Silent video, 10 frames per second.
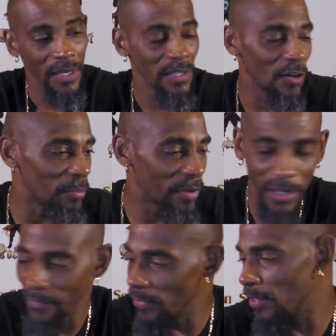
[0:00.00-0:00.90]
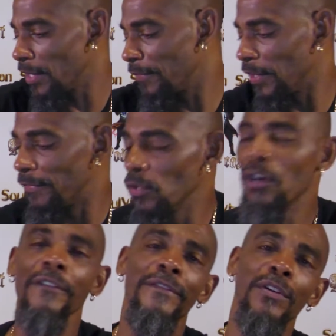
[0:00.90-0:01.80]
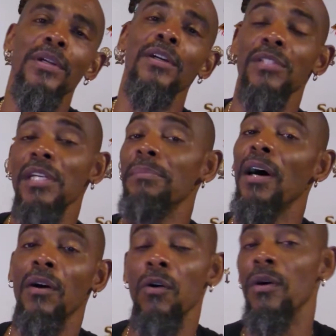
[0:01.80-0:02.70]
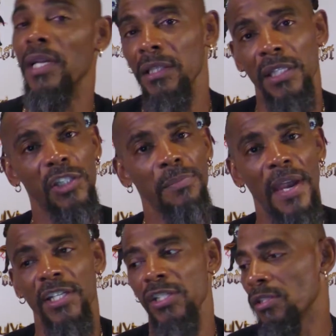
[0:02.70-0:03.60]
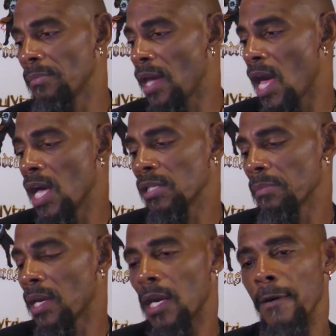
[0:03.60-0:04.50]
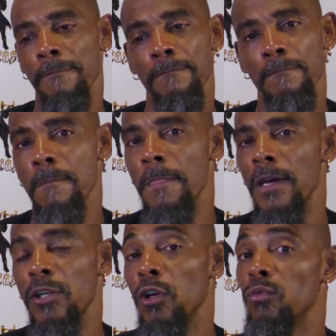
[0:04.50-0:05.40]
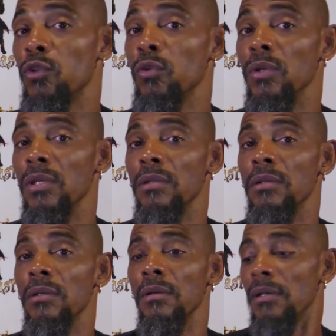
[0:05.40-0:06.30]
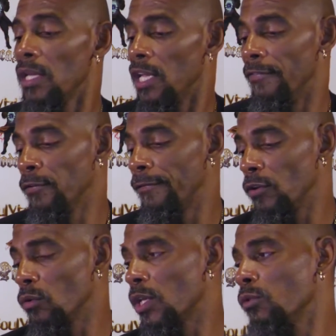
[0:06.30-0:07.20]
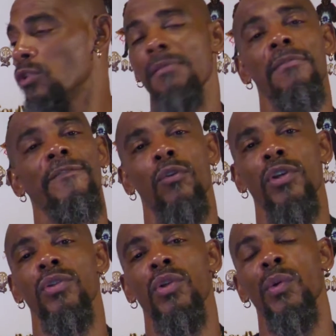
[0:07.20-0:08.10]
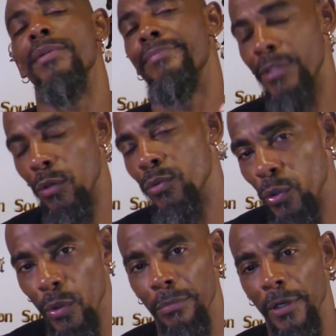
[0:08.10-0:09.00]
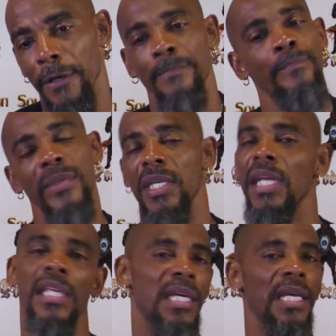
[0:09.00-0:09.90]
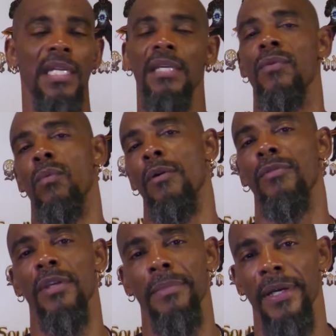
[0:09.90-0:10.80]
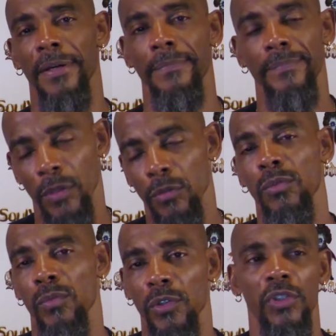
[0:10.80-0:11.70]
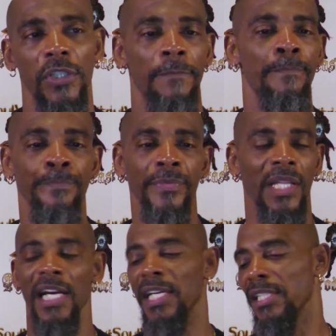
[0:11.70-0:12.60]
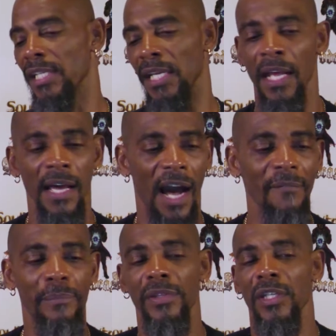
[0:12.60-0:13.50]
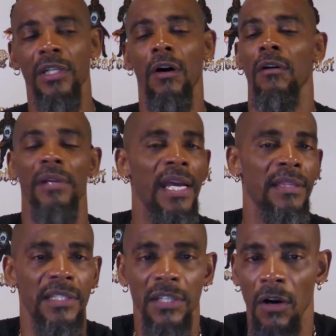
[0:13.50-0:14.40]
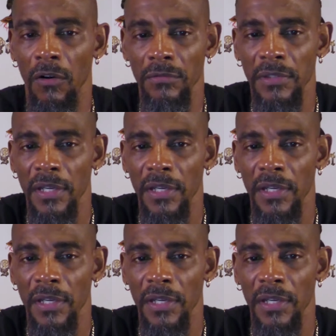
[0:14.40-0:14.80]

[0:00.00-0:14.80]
Yo, bro, if you're gonna feel guilty about going out there smashing some ass, man, don't do it. If you feel guilty before you do it, don't do it, bro. It ain't even worth it, man. On some real shit. Like I said, I've been the caught and the taught.